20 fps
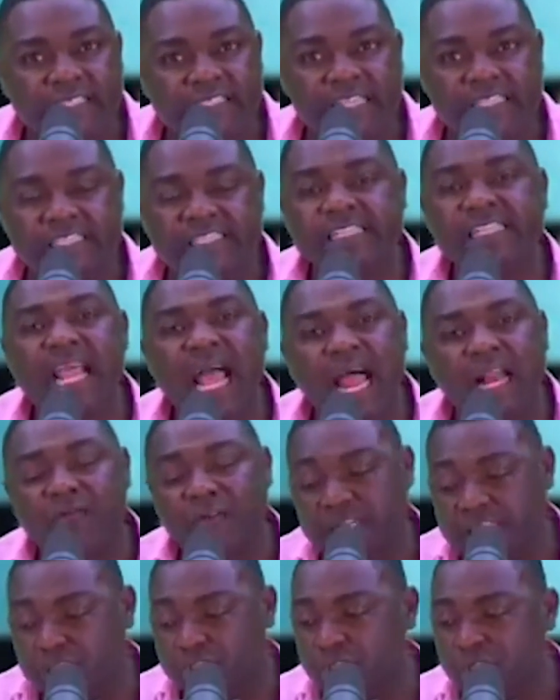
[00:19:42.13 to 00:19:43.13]
the senior
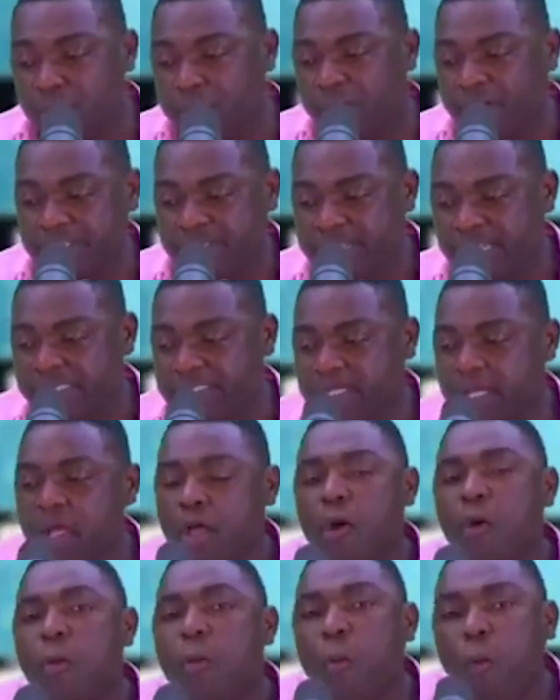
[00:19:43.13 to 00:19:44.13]
advisor to the president,
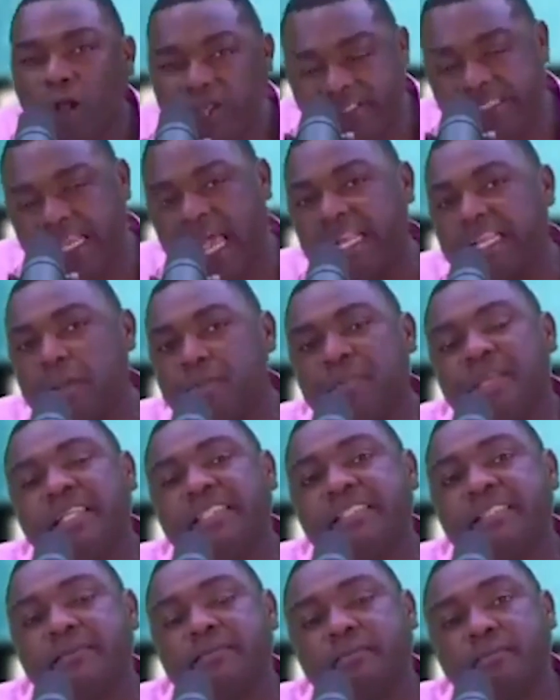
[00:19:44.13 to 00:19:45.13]
was at the
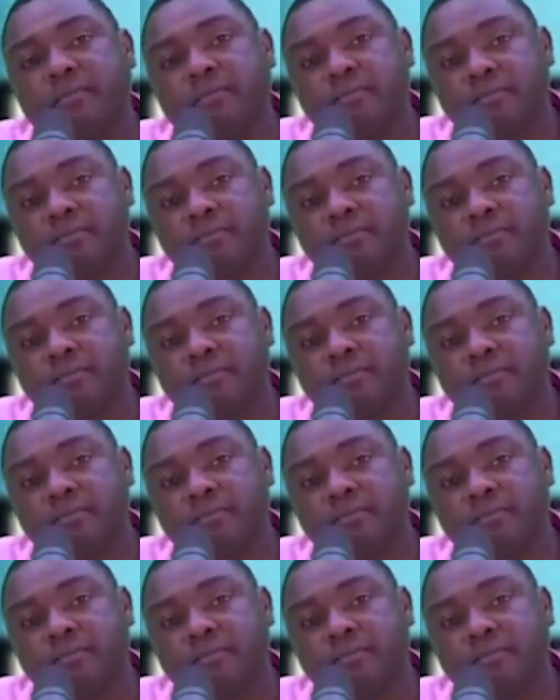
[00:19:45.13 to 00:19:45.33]
meeting.